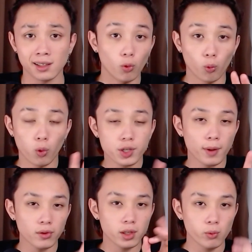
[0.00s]
What
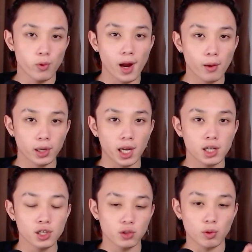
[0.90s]
about the rare
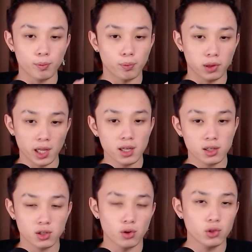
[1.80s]
occasions when players
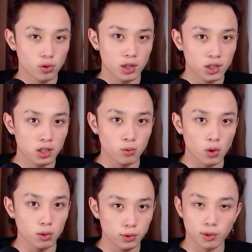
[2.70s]
don't transition
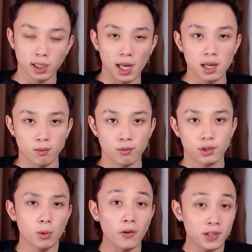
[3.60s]
well between
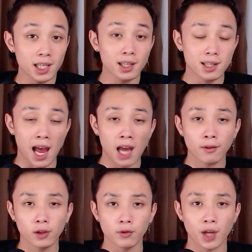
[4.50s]
games? We've seen this a
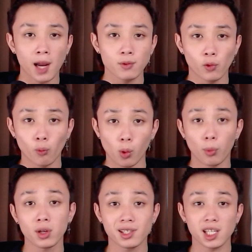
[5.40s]
handful of times with
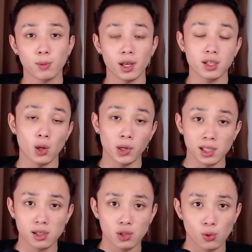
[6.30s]
1.6 players going
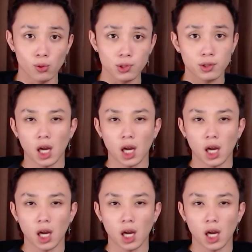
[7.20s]
into Source.